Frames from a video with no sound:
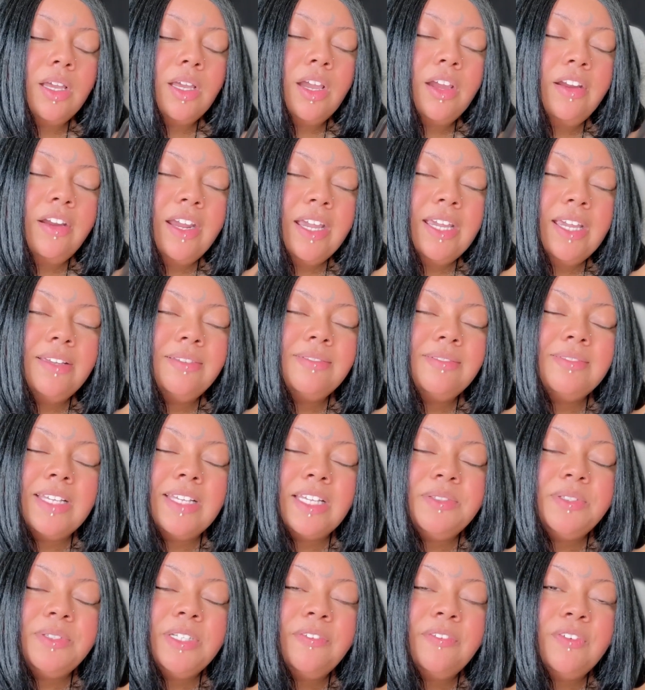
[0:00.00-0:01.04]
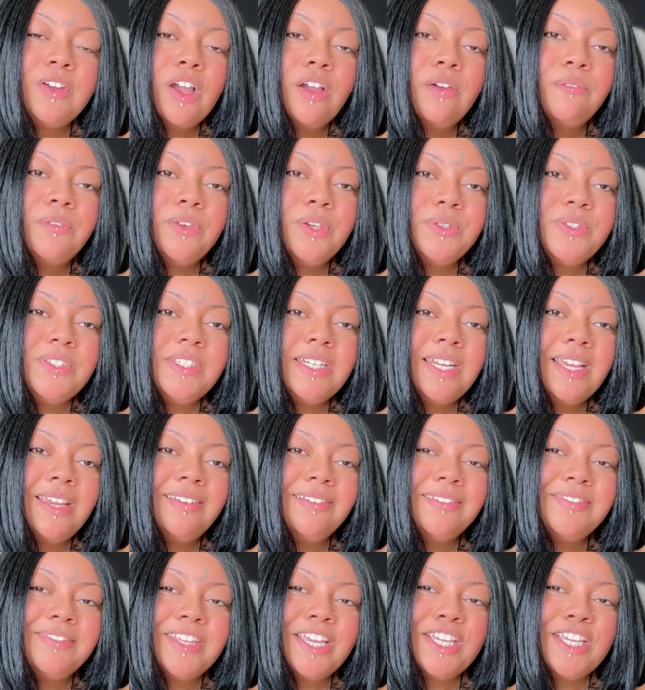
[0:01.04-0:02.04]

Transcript: All right, that's what I've got for you today.